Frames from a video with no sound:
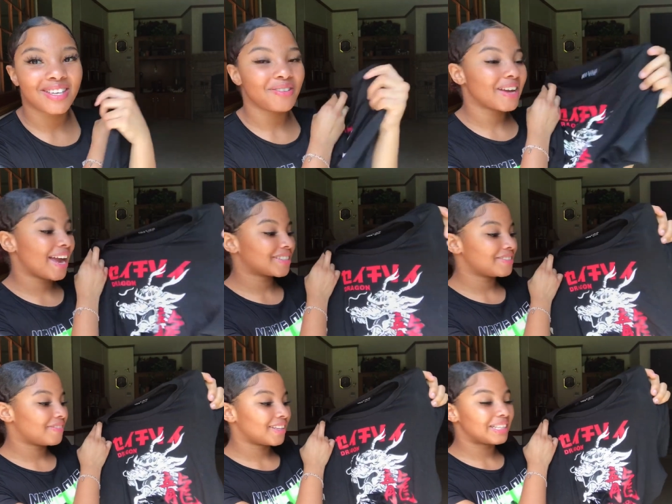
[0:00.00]
You can
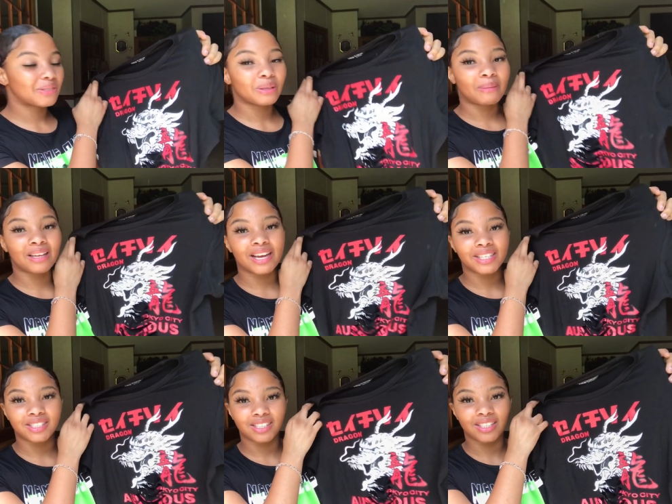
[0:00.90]
actually find this one in my
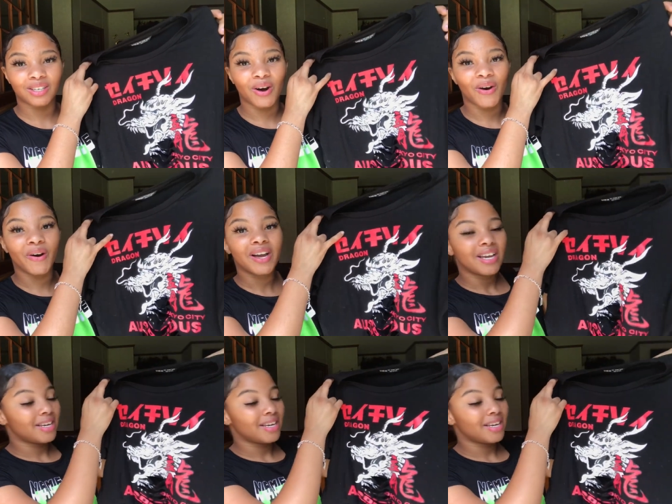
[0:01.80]
last Shein haul.